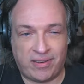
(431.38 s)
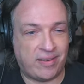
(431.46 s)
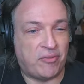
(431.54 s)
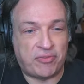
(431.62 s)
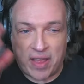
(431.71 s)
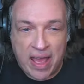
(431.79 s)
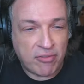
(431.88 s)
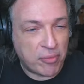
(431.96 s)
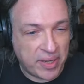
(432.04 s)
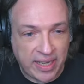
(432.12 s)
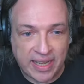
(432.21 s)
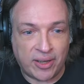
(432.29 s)
for
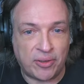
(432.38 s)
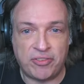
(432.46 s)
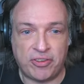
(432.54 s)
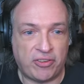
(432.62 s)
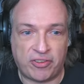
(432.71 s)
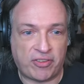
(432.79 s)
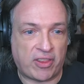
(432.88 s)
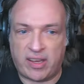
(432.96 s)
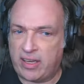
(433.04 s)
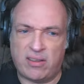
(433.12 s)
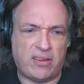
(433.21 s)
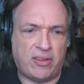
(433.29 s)
everybody else, you're just
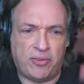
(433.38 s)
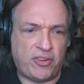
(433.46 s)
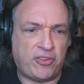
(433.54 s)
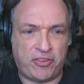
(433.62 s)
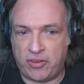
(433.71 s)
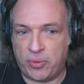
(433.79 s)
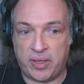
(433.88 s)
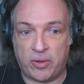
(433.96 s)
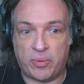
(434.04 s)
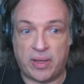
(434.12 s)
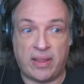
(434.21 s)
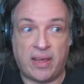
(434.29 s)
like, oh no, just do it or
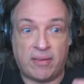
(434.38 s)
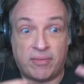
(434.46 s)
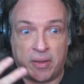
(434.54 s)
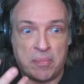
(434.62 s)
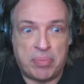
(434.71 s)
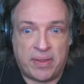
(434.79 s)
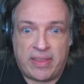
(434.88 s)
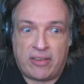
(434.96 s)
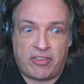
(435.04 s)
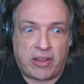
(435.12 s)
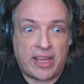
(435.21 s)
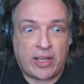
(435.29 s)
whatever. But
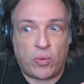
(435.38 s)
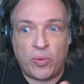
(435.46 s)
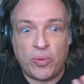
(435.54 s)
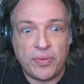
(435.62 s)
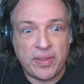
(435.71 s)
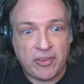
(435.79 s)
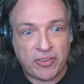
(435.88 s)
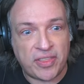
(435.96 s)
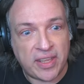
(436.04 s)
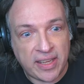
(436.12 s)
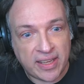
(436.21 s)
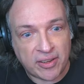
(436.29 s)
there's like all these
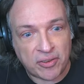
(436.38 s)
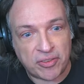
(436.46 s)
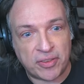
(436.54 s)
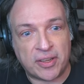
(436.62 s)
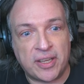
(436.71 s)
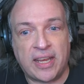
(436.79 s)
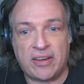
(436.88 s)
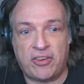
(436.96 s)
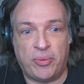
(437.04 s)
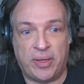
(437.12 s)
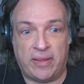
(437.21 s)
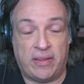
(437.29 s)
things that connect
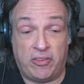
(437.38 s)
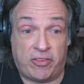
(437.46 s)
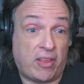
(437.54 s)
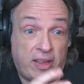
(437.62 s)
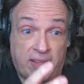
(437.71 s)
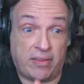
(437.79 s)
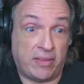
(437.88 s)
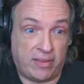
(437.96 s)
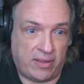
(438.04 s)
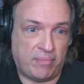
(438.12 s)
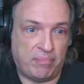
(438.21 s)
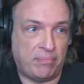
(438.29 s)
to it. There's like
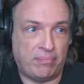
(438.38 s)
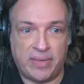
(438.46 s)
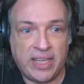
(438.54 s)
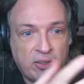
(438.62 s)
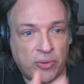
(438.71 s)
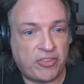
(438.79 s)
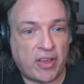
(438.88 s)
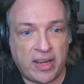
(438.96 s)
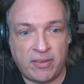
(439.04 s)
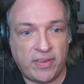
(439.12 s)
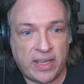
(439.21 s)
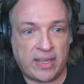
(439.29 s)
the legal side
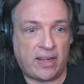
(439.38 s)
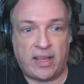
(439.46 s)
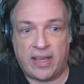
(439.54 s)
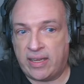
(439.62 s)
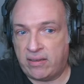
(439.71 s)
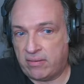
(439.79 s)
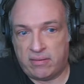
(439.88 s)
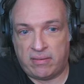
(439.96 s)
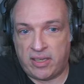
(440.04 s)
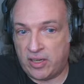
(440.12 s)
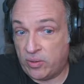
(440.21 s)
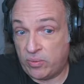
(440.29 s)
of it, like
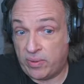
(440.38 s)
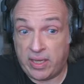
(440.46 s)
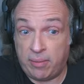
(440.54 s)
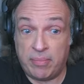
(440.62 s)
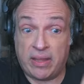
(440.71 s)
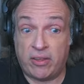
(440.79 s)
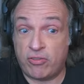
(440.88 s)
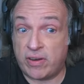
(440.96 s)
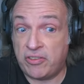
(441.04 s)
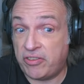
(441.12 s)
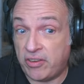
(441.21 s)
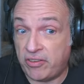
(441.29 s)
you know, email
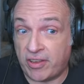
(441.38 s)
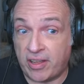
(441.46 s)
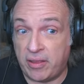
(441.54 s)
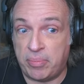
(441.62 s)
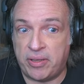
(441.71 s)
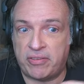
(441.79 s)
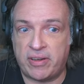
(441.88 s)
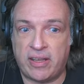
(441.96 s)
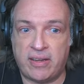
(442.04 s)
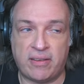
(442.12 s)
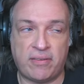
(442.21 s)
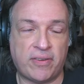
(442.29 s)
addresses are they personal
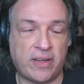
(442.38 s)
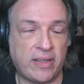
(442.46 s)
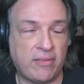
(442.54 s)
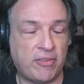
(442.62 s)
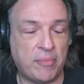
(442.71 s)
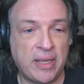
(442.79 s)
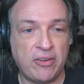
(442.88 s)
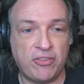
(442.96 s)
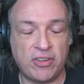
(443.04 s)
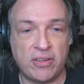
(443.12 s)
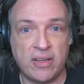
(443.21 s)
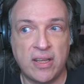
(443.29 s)
identifying
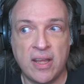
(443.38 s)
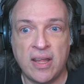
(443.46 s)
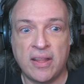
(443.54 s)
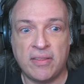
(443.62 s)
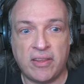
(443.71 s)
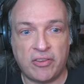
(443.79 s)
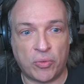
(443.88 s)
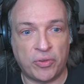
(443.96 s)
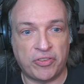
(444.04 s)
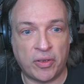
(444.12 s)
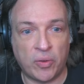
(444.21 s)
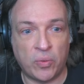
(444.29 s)
information. There's
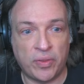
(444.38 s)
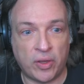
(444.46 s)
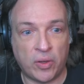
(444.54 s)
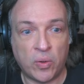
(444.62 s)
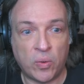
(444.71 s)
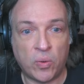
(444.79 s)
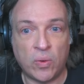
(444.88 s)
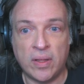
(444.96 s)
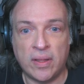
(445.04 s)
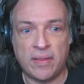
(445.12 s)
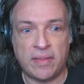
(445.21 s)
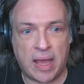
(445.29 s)
also though
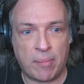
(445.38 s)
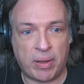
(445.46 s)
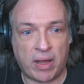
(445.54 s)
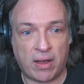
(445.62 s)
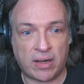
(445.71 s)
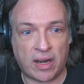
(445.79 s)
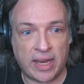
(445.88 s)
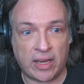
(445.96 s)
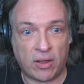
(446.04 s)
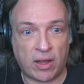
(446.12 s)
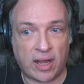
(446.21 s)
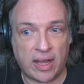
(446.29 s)
that part
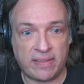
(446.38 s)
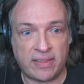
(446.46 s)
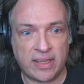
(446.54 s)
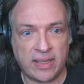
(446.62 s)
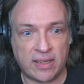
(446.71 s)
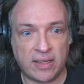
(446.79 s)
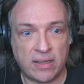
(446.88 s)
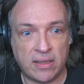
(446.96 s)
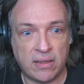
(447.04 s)
like I think